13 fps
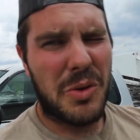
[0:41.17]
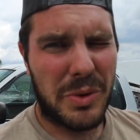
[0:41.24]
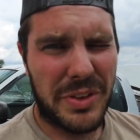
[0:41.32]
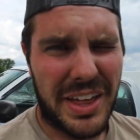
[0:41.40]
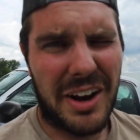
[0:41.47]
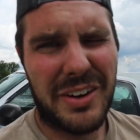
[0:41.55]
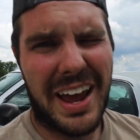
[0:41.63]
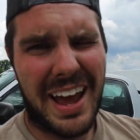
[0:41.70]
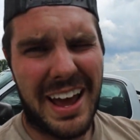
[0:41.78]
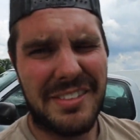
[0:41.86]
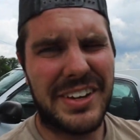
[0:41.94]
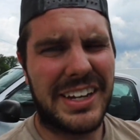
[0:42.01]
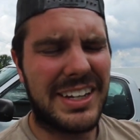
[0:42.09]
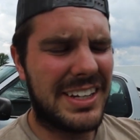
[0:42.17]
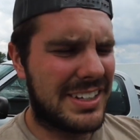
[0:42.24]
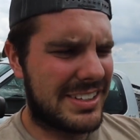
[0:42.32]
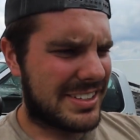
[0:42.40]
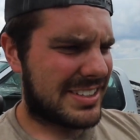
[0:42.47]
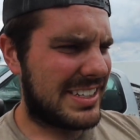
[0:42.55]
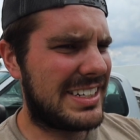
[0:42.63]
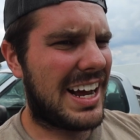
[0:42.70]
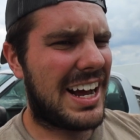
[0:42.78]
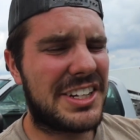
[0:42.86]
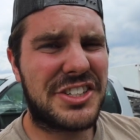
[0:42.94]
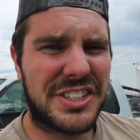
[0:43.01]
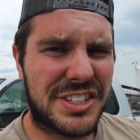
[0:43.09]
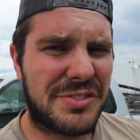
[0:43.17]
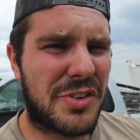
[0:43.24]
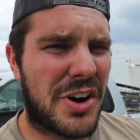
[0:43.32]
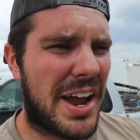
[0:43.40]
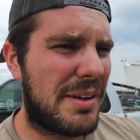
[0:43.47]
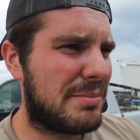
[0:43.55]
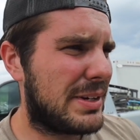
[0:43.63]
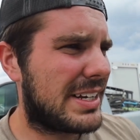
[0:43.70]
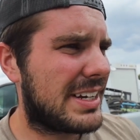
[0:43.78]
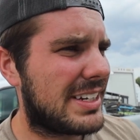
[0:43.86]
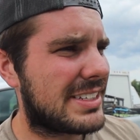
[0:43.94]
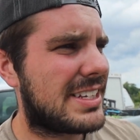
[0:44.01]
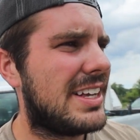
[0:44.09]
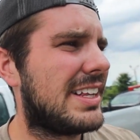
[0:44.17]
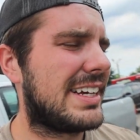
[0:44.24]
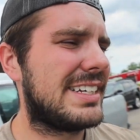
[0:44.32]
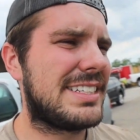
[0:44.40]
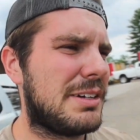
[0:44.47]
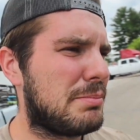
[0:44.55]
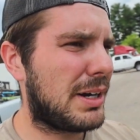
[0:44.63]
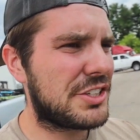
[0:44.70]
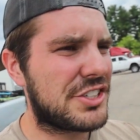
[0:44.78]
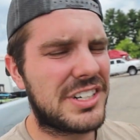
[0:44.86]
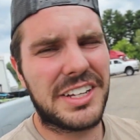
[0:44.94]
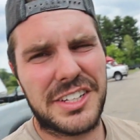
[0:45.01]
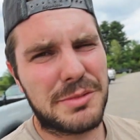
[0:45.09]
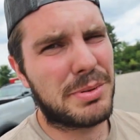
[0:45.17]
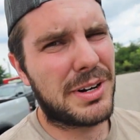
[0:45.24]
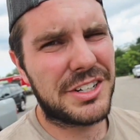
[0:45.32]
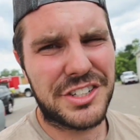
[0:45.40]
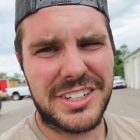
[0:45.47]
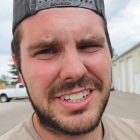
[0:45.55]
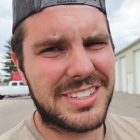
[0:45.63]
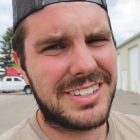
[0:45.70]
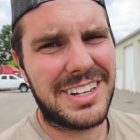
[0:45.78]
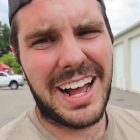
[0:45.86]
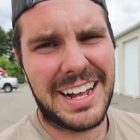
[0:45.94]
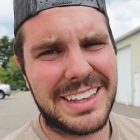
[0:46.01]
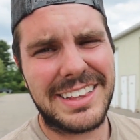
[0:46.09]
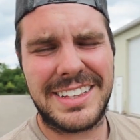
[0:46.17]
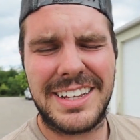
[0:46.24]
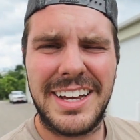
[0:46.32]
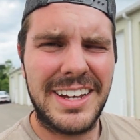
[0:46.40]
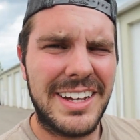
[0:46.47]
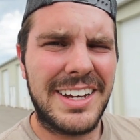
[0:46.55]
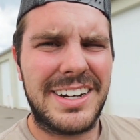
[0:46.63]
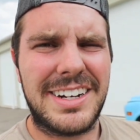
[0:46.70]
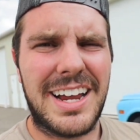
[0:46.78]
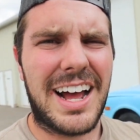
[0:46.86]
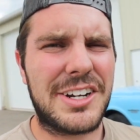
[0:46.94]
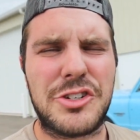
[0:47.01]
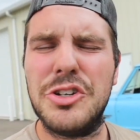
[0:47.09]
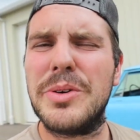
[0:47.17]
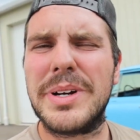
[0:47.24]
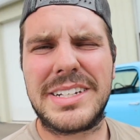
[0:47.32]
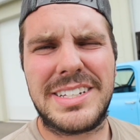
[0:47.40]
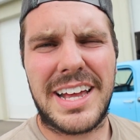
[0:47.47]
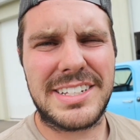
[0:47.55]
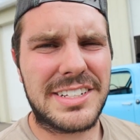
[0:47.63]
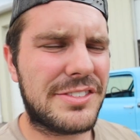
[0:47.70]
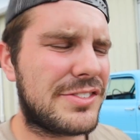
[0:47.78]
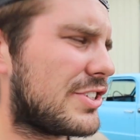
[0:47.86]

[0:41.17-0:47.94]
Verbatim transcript: without having to C-notch this frame because, like I said, budget on this project is not, not too excessive,